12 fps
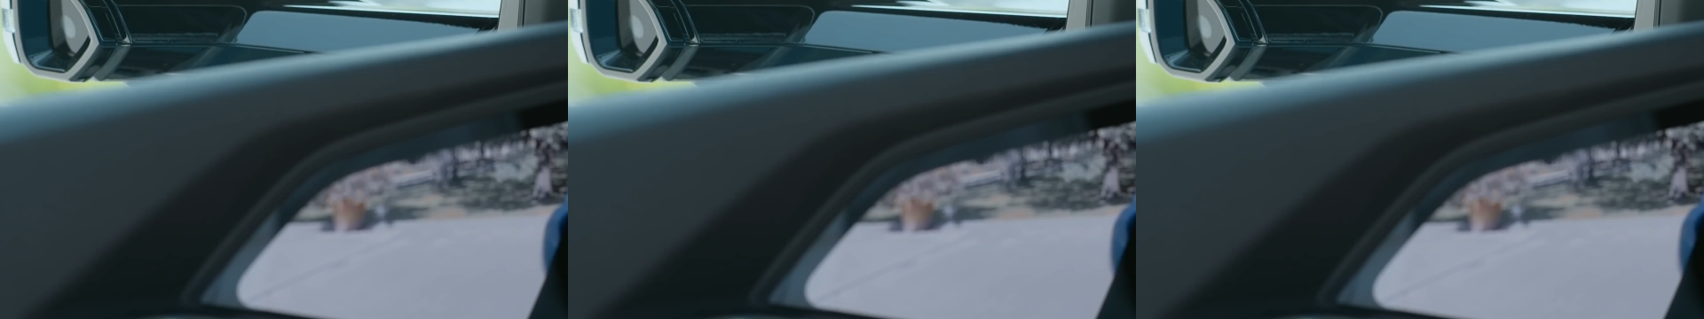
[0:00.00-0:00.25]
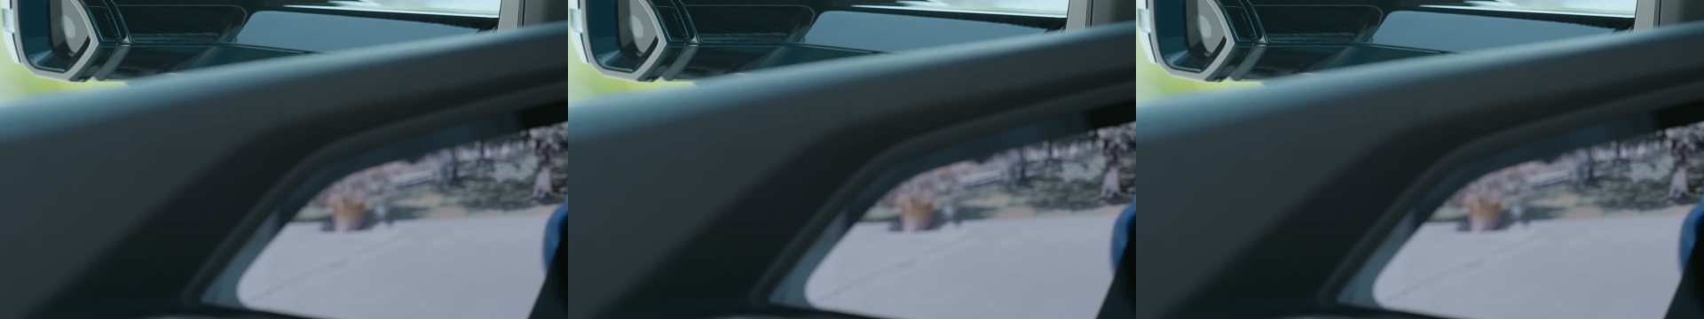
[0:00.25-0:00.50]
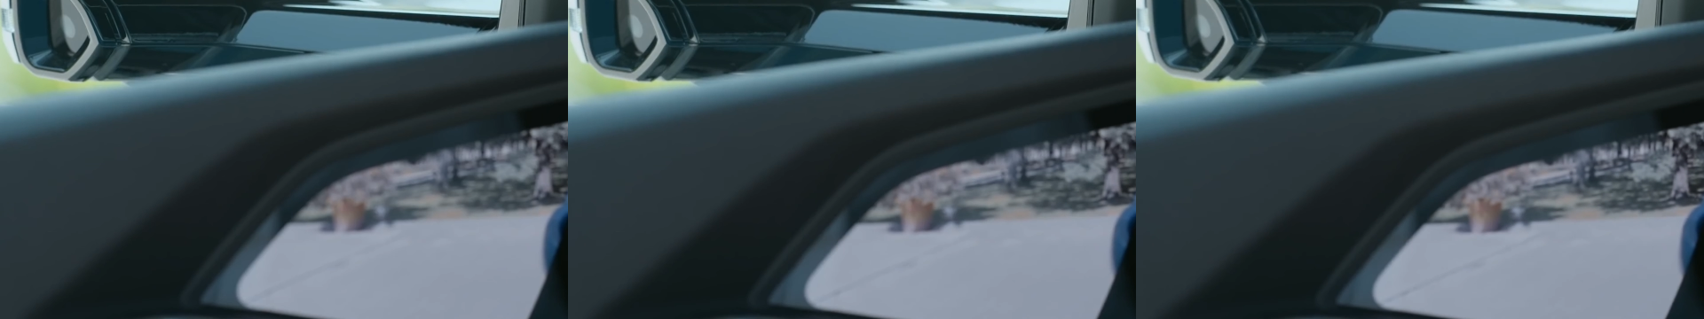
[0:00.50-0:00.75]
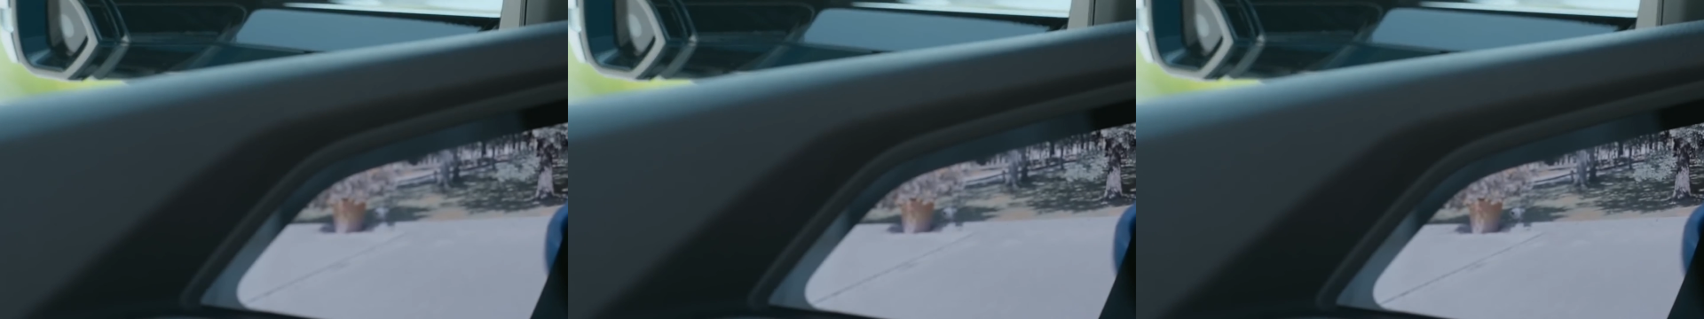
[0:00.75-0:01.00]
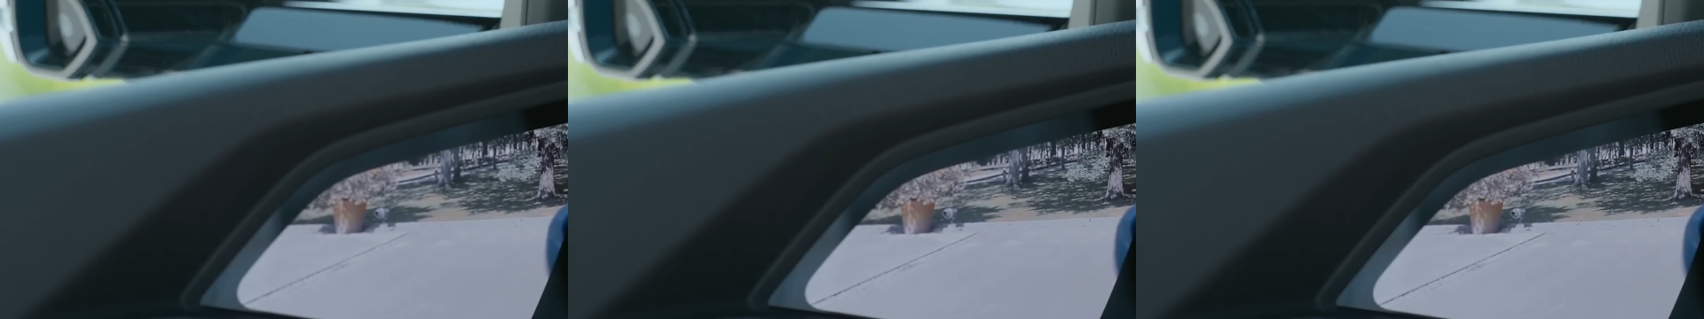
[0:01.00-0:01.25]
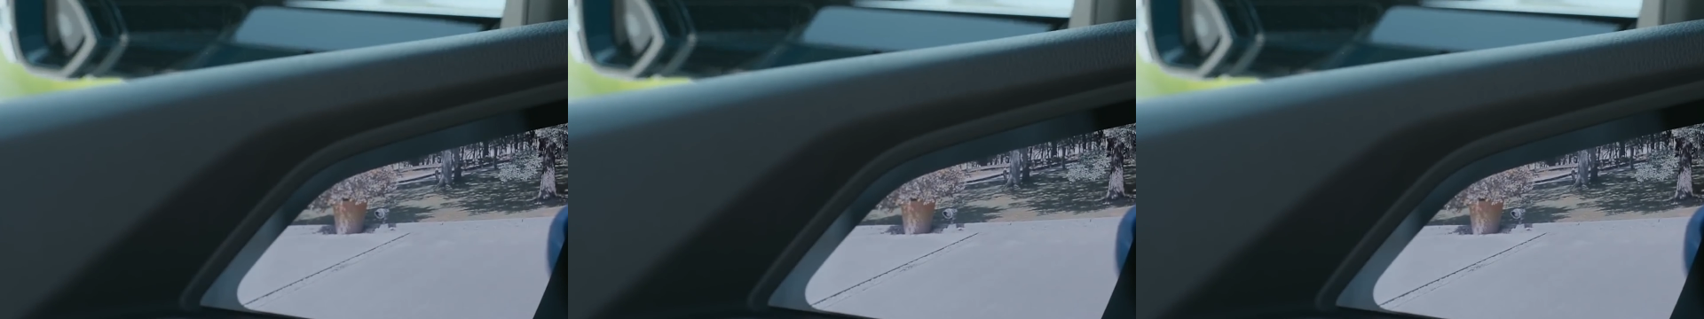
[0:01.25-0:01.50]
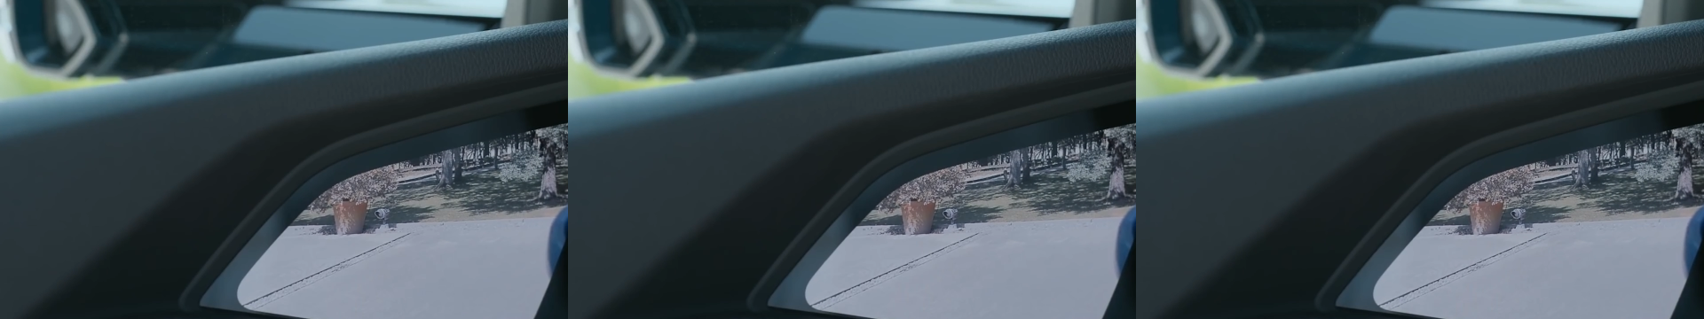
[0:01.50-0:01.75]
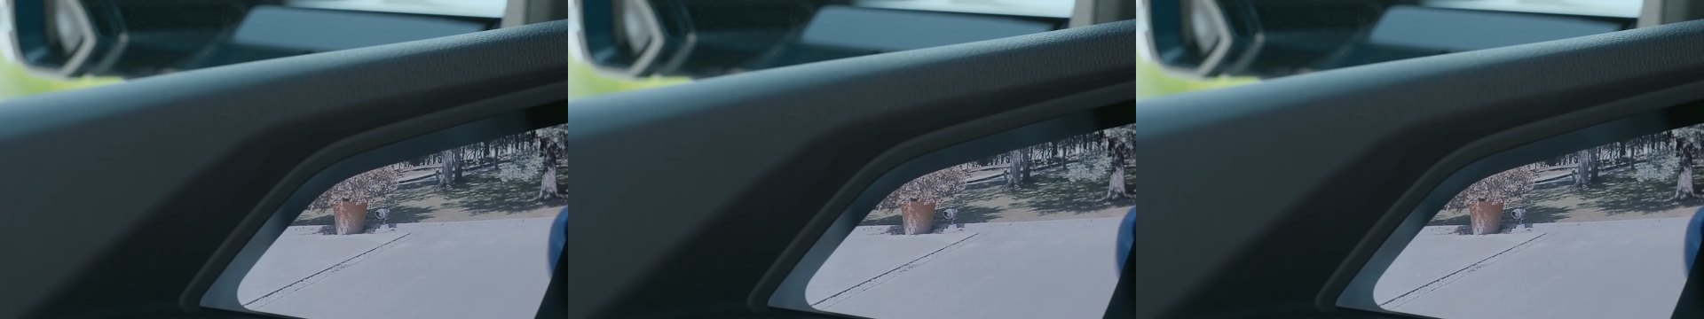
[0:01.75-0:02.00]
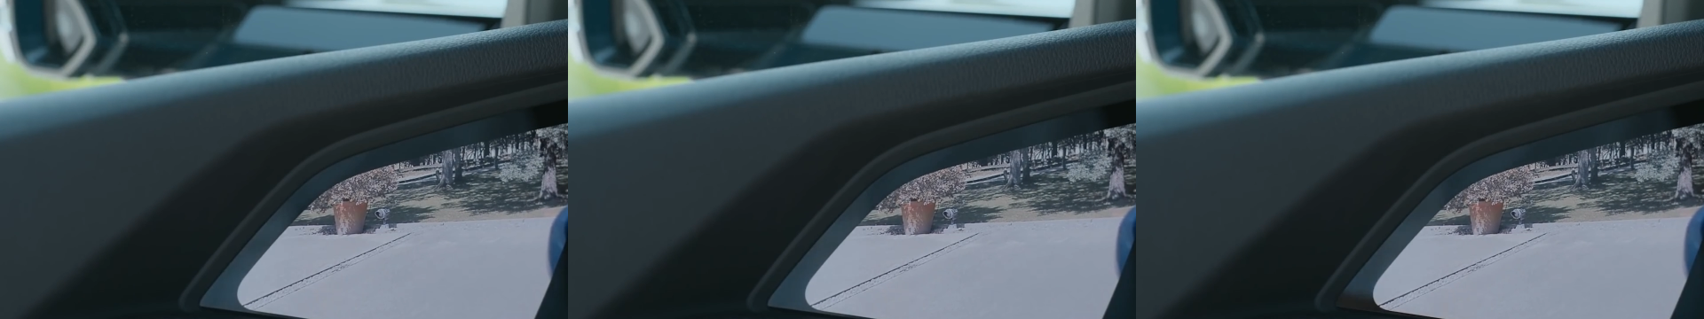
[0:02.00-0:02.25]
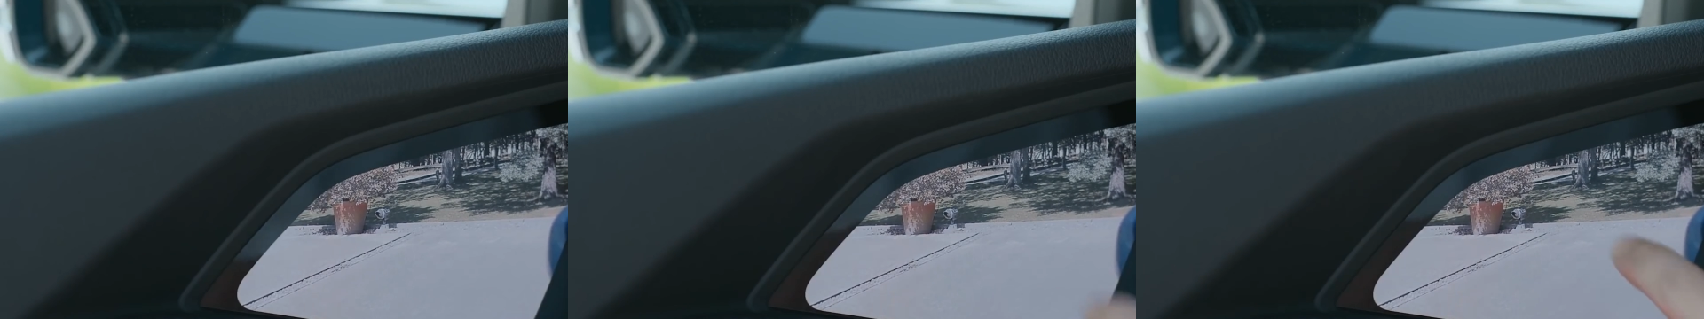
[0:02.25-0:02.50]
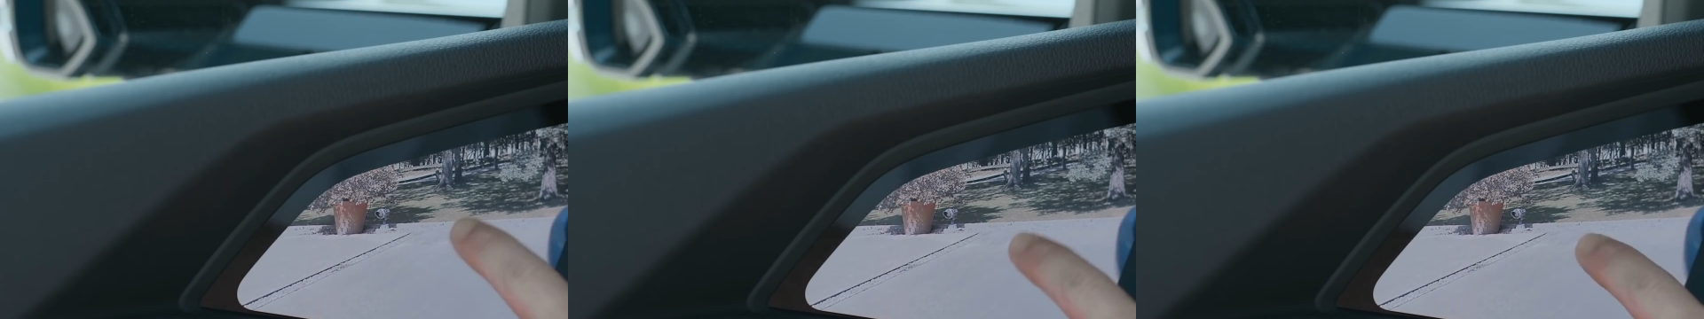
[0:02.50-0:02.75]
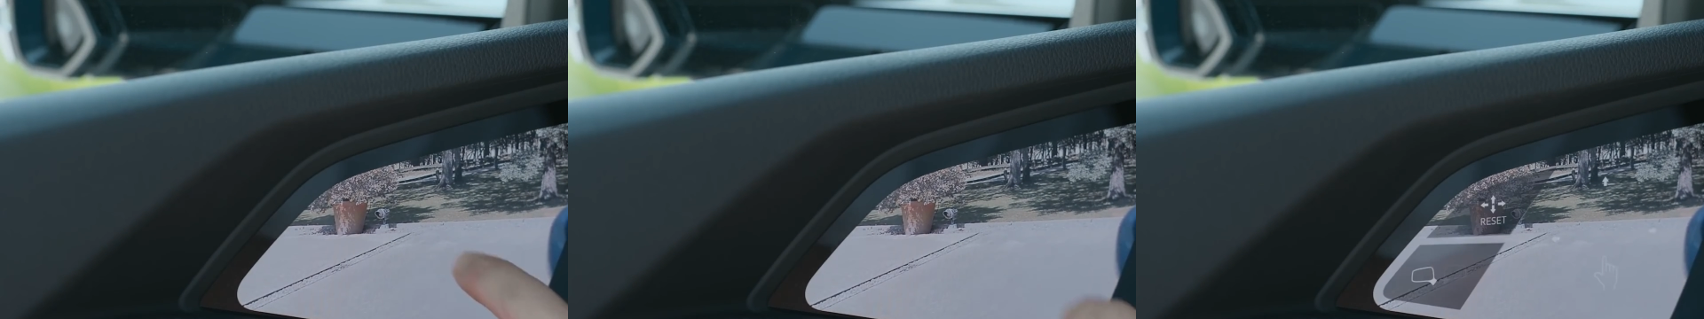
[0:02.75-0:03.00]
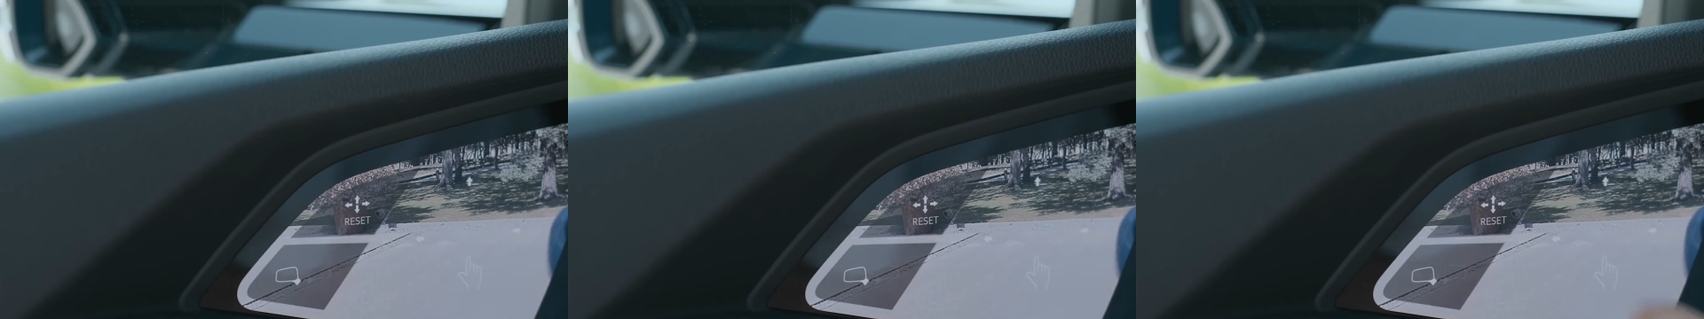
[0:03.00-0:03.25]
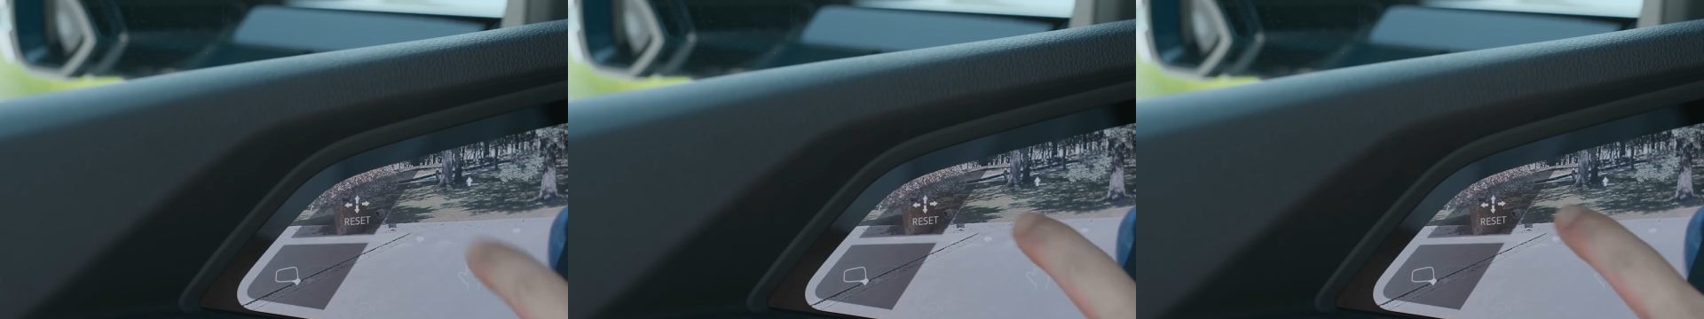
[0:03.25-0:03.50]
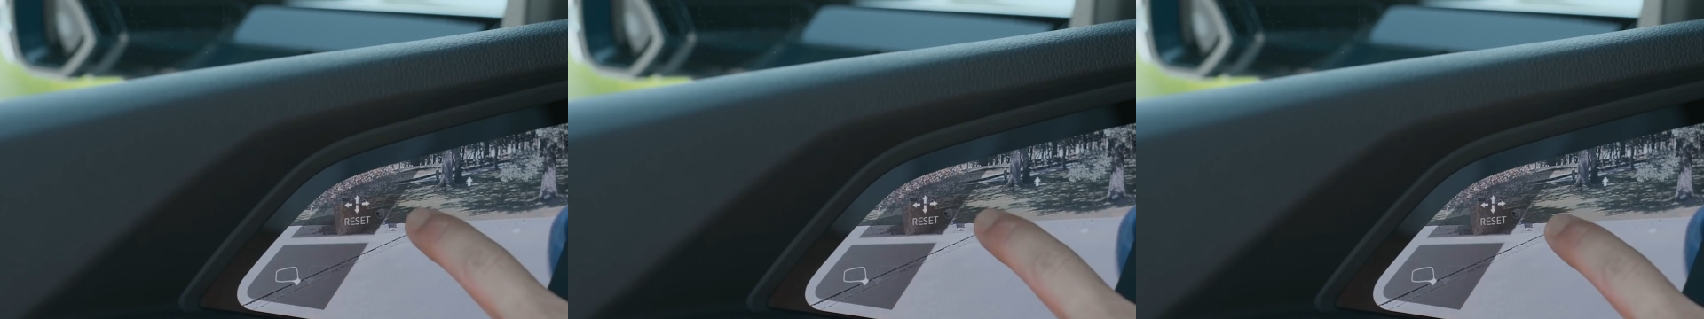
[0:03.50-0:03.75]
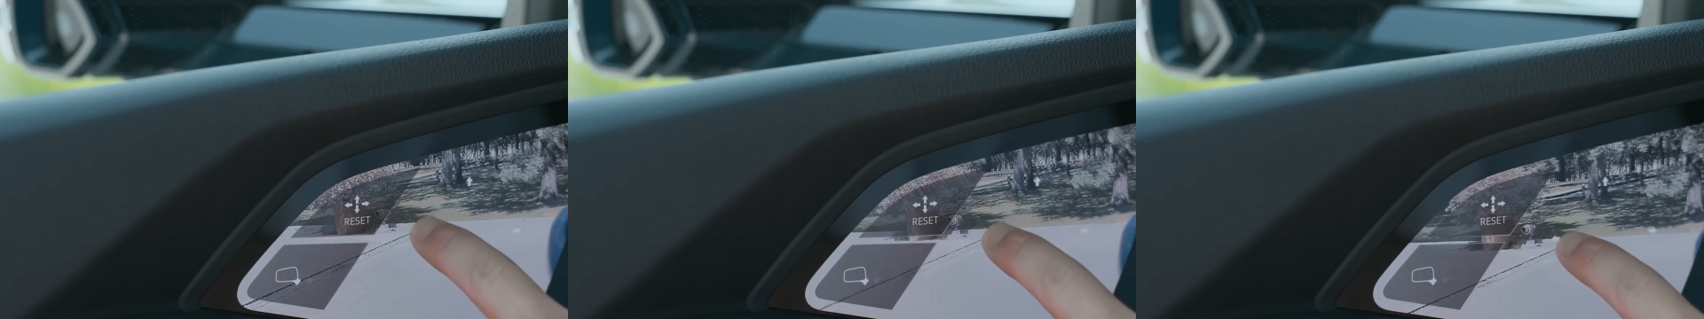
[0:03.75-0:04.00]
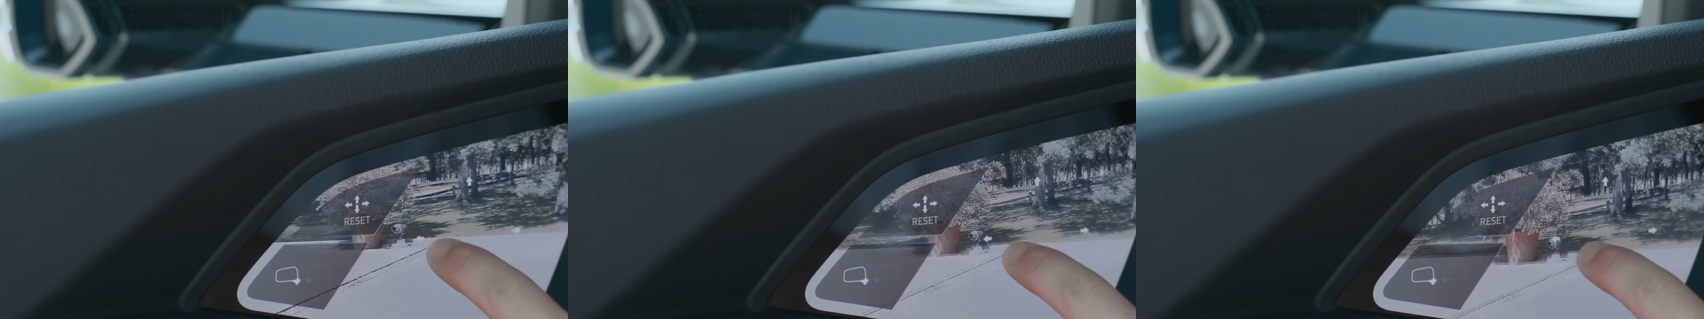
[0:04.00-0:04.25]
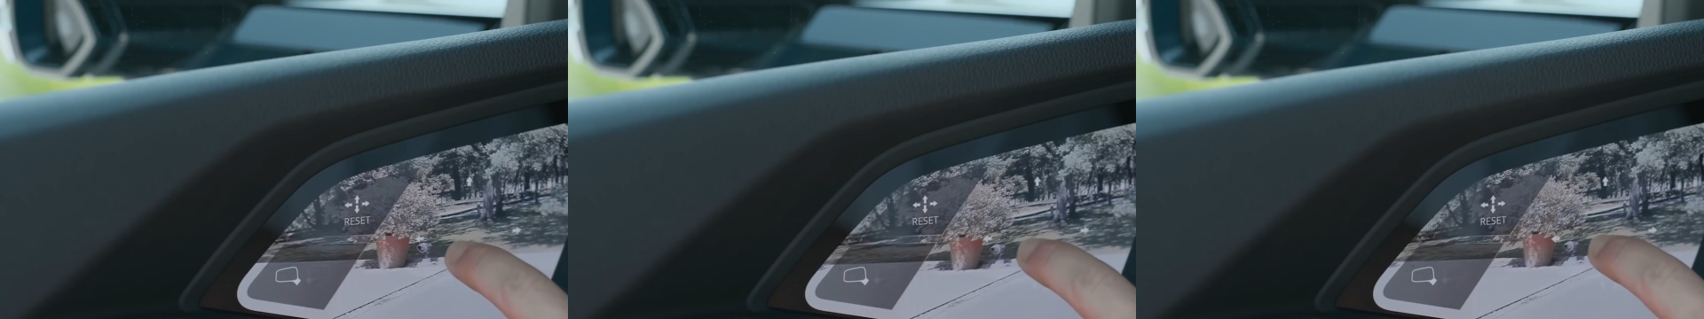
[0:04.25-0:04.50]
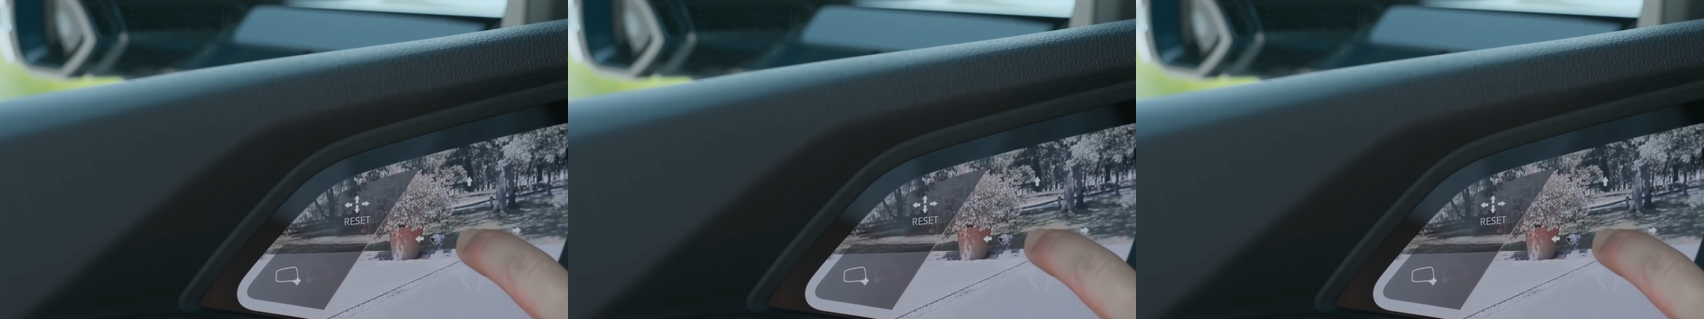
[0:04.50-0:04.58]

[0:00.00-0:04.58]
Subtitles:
No face is visible, so there are no lips to read.